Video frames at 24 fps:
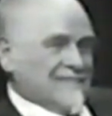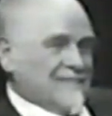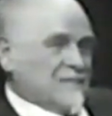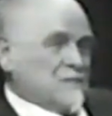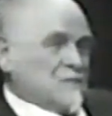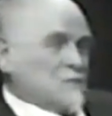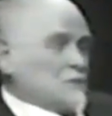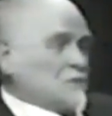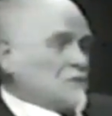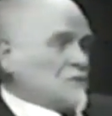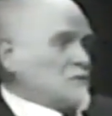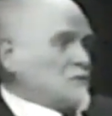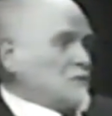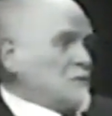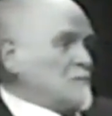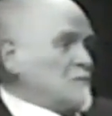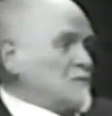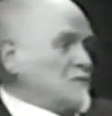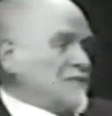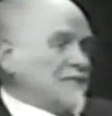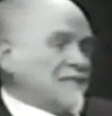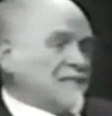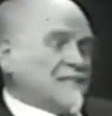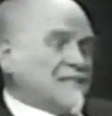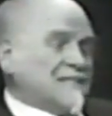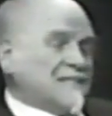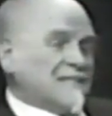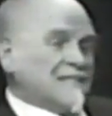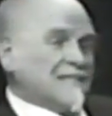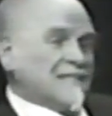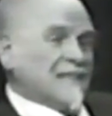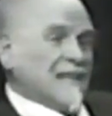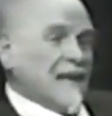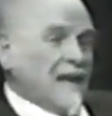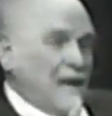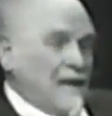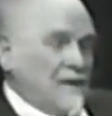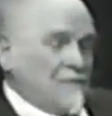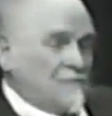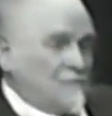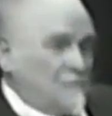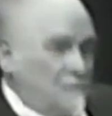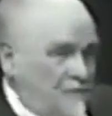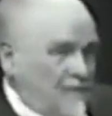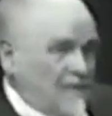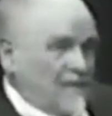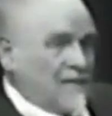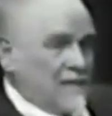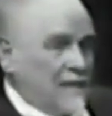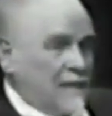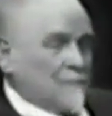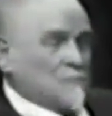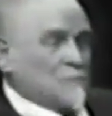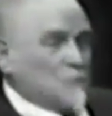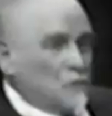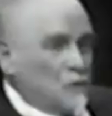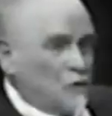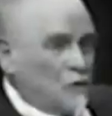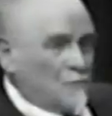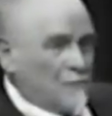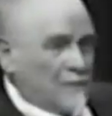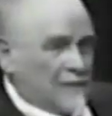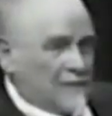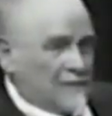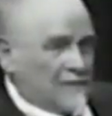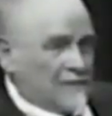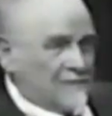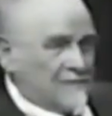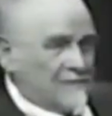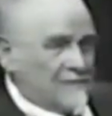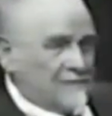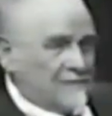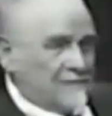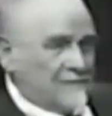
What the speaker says: This was something very abnormal,